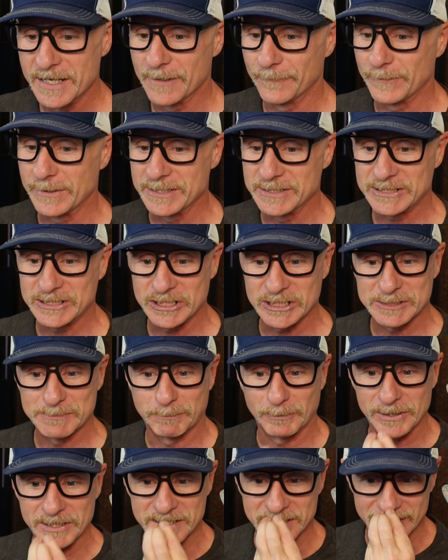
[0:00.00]
if he's just
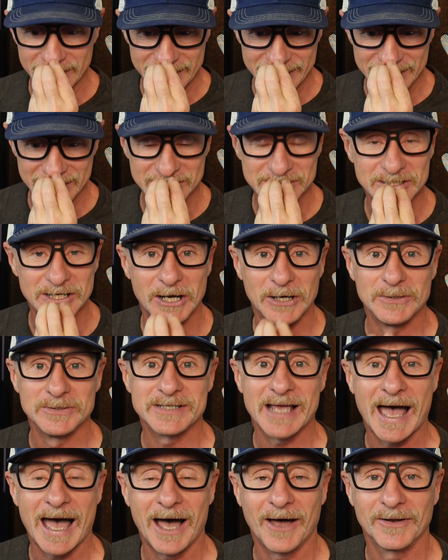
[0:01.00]
breathing in his
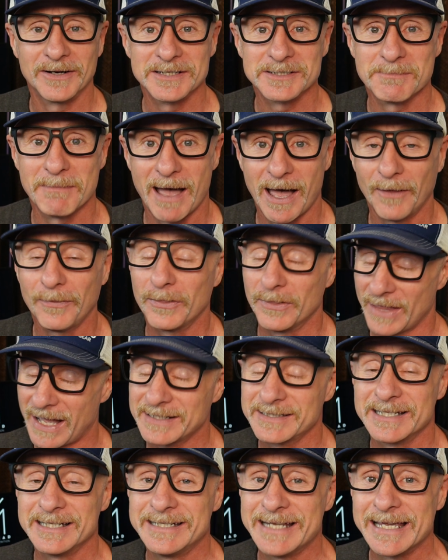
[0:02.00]
nose, out his mouth,
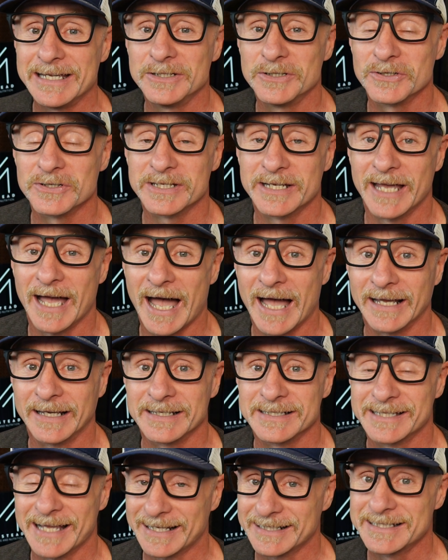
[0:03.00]
that's a dangerous guy
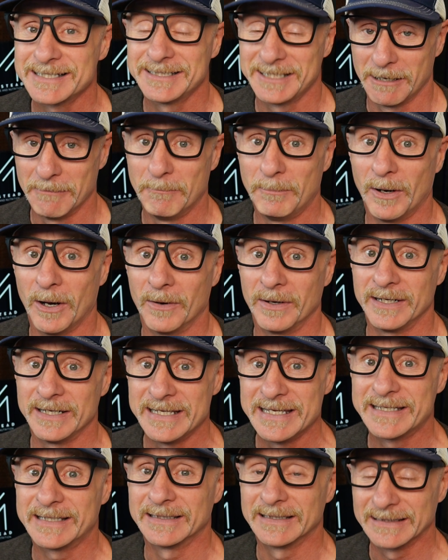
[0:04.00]
because that's tempo and
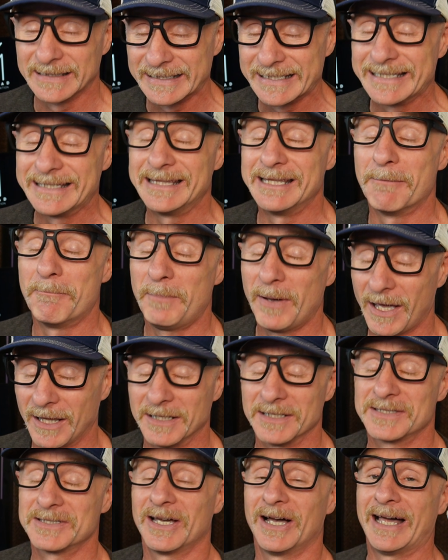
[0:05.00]
he can lead the Peloton
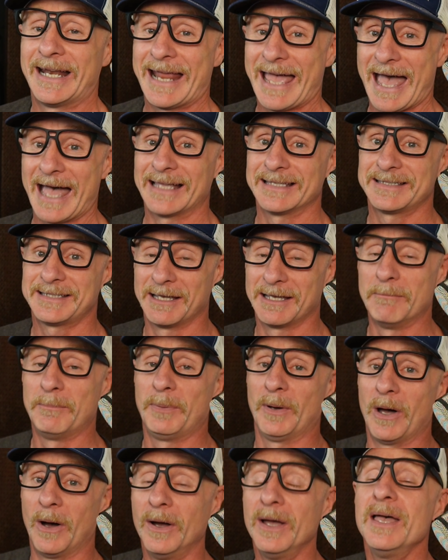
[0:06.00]
Peloton at
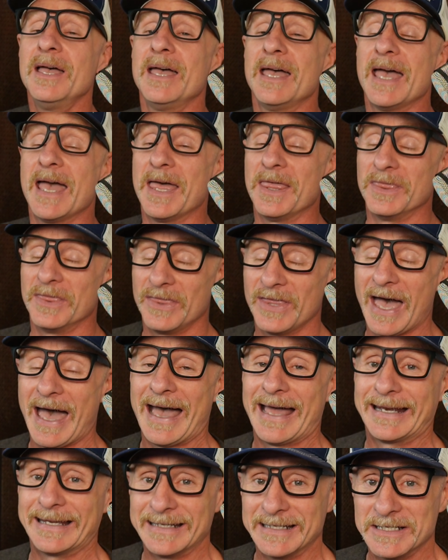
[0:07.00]
tempo, and
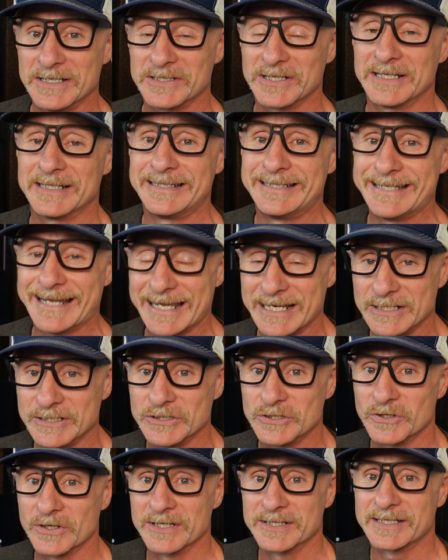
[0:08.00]
that is a
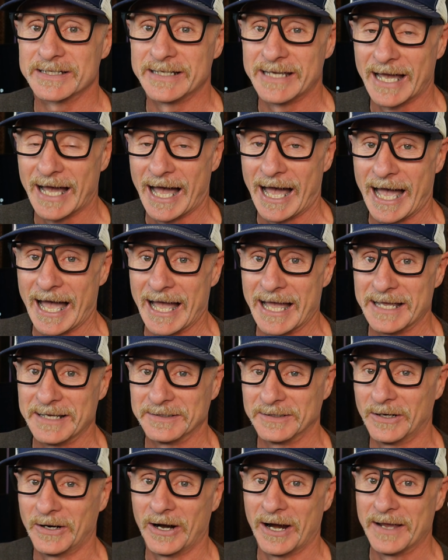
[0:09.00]
dangerous guy.
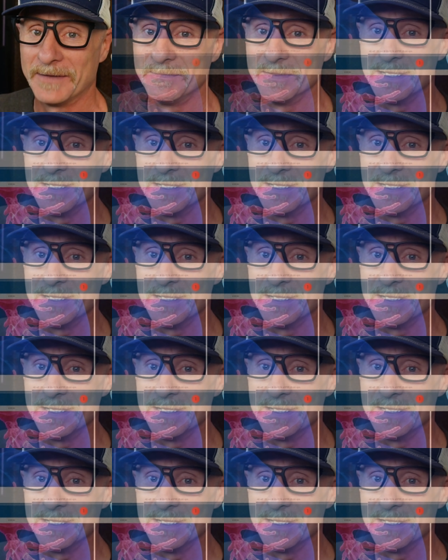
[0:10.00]
All right.